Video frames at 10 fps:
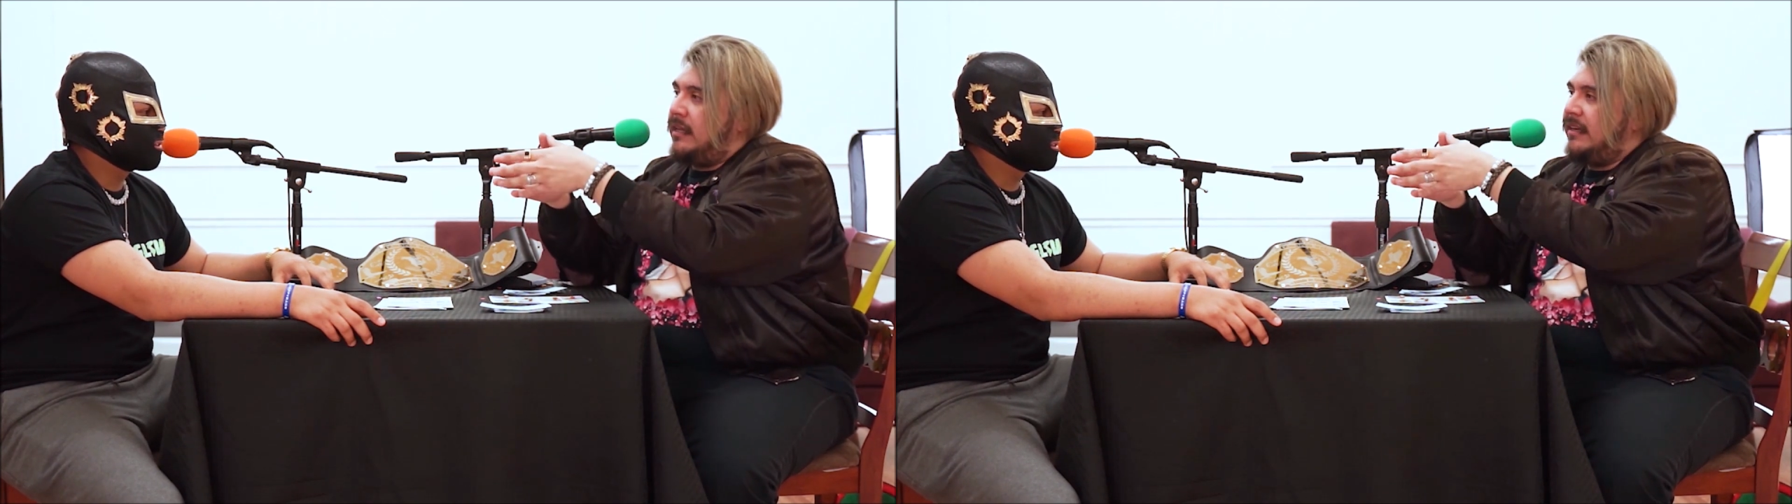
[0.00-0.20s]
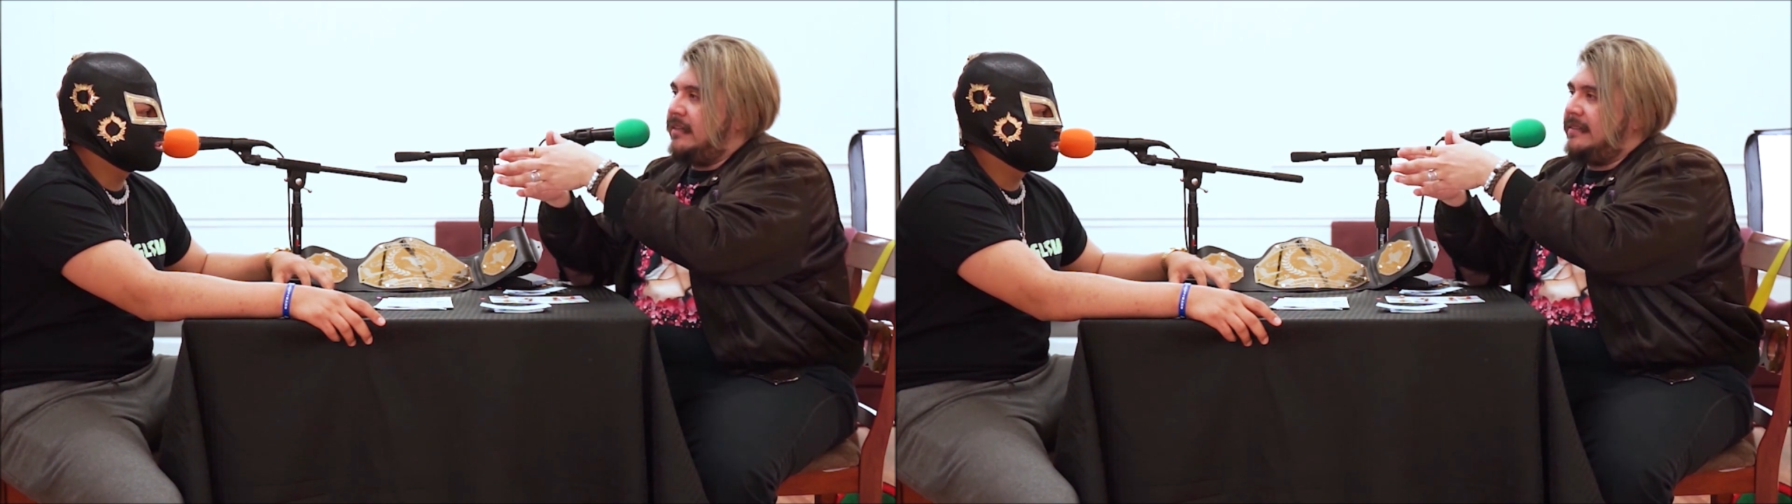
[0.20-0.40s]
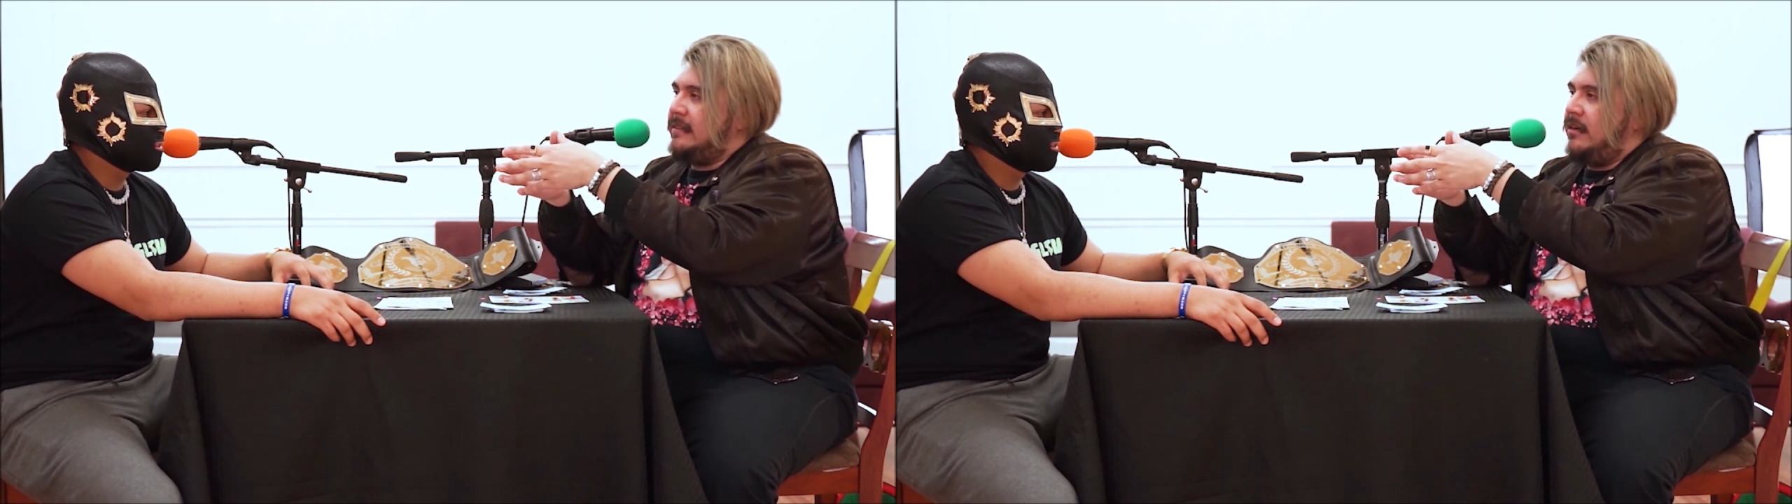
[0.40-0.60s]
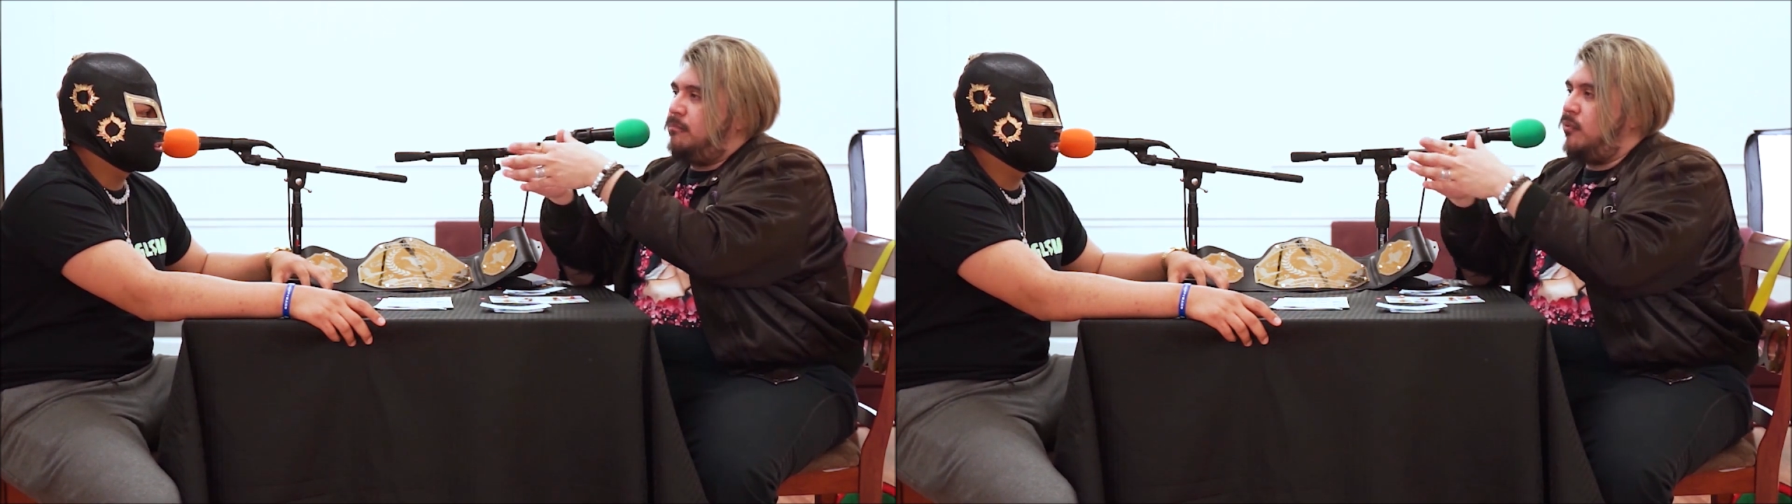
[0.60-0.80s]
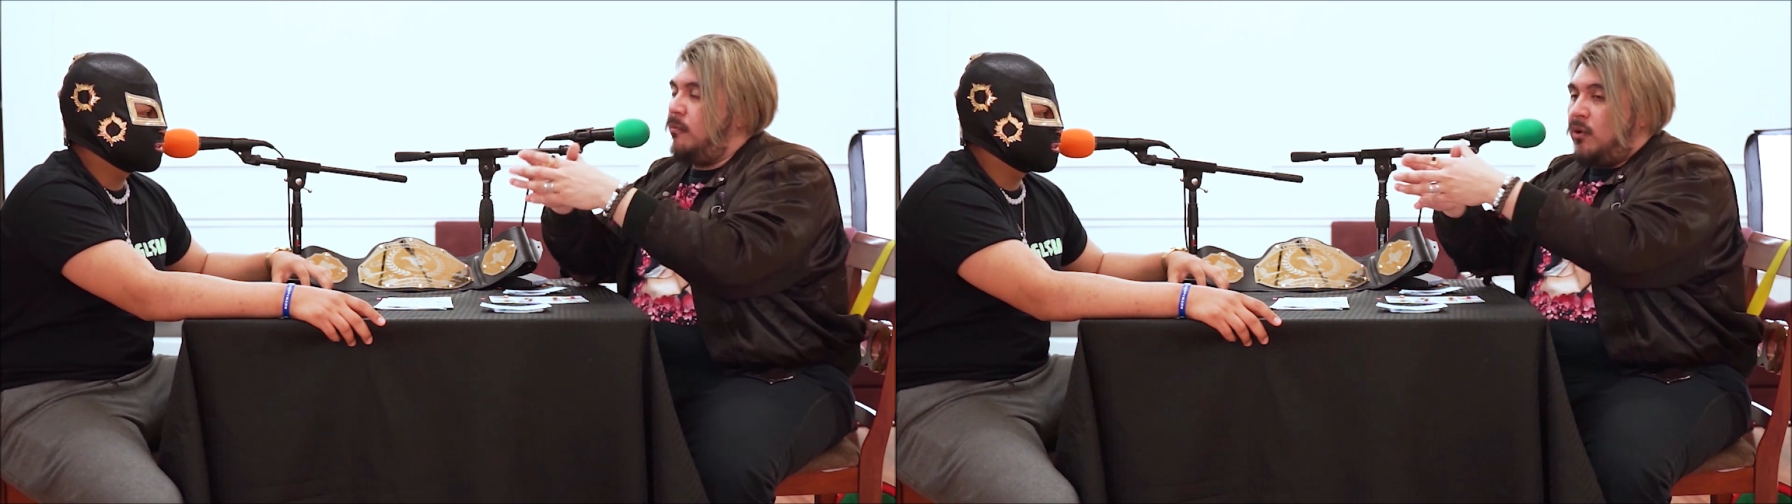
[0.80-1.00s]
Like, are
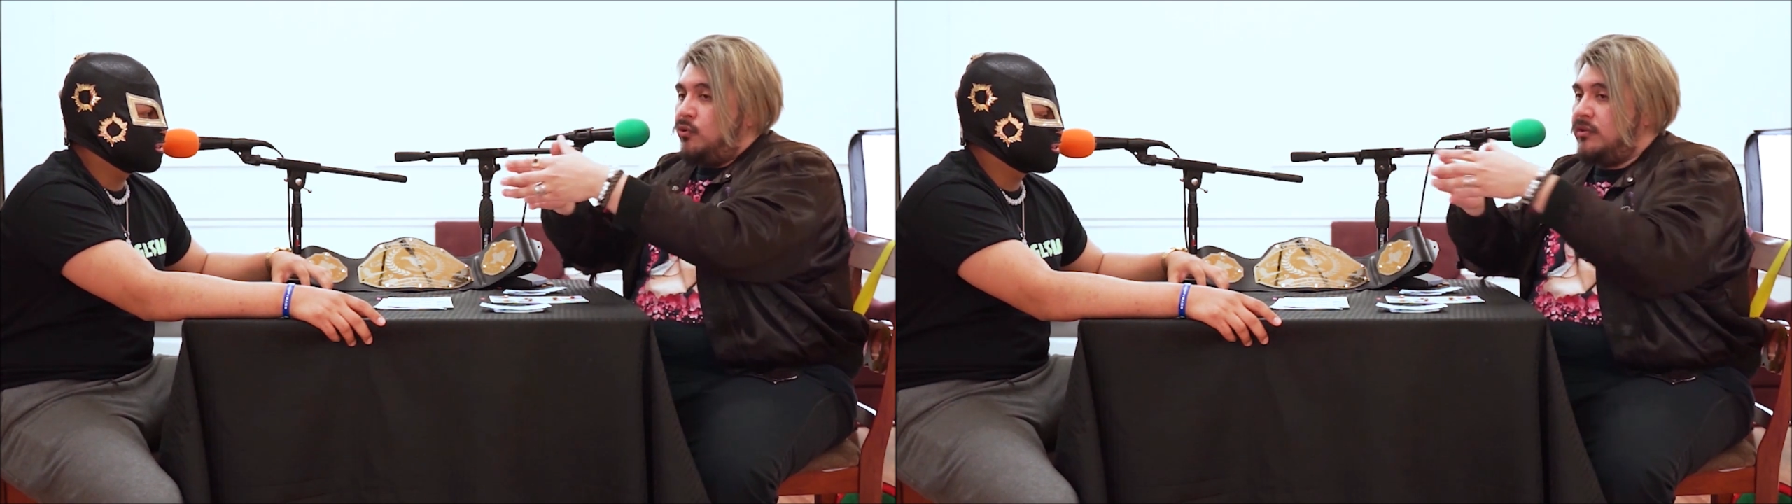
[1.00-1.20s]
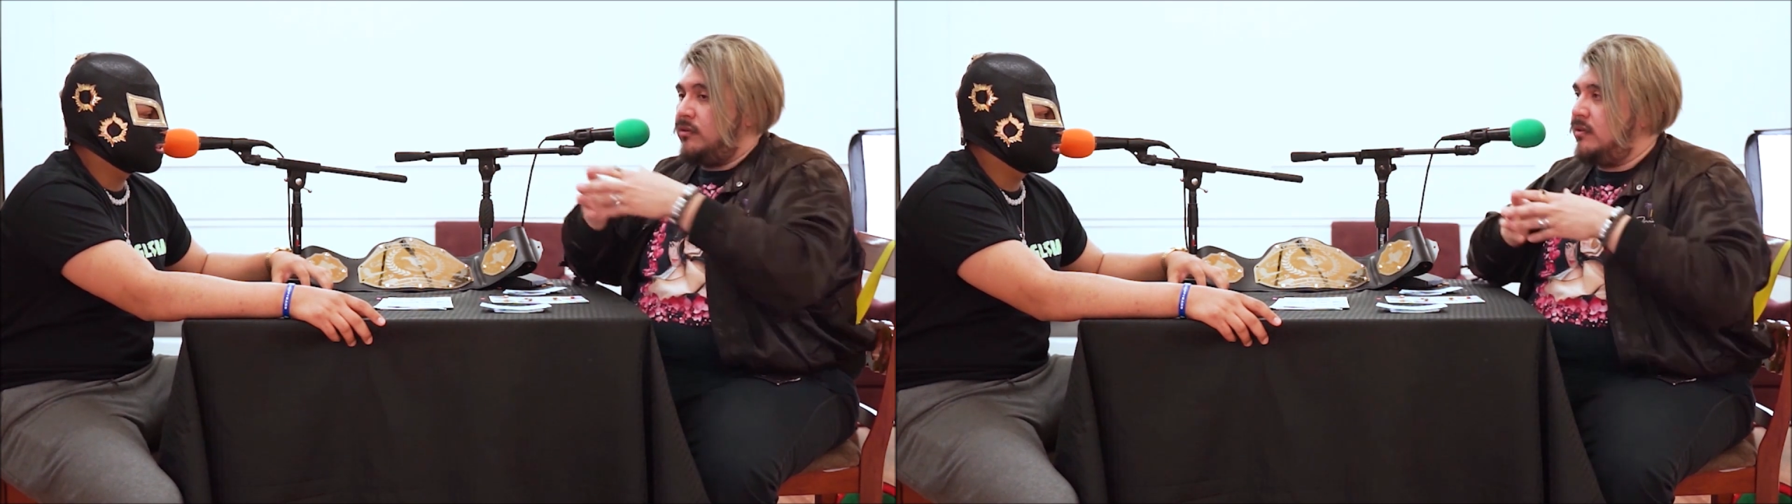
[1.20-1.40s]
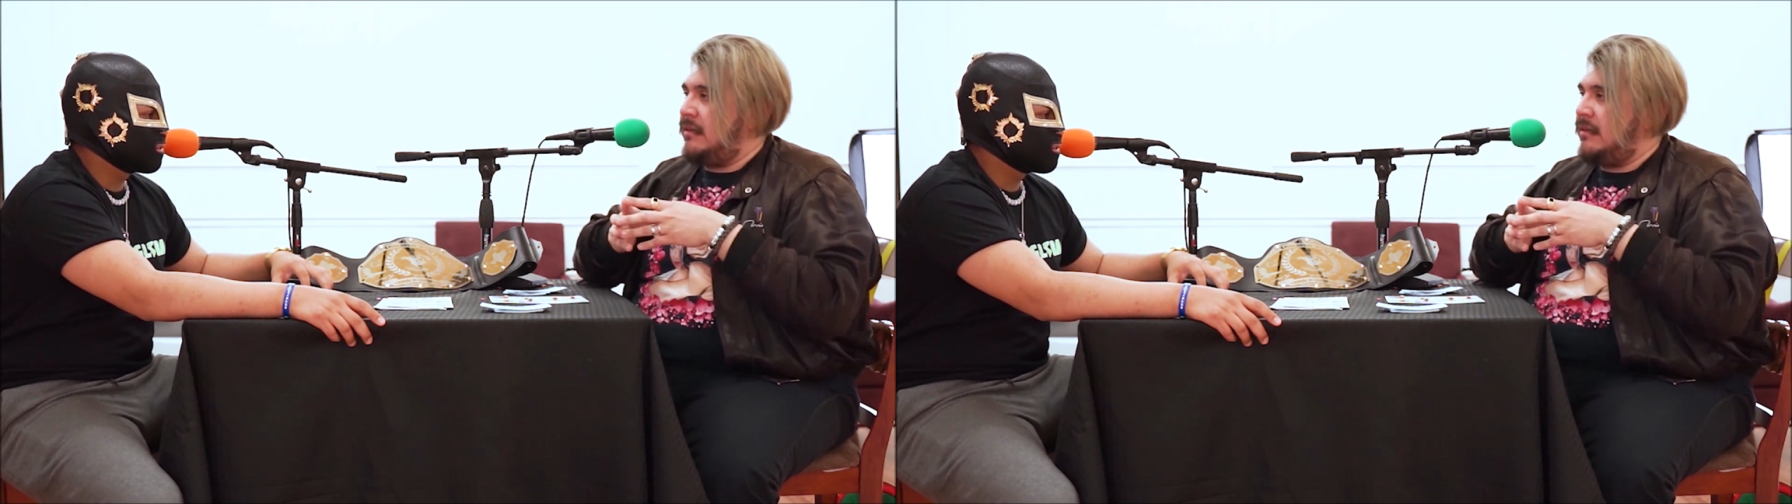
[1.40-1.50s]
promotional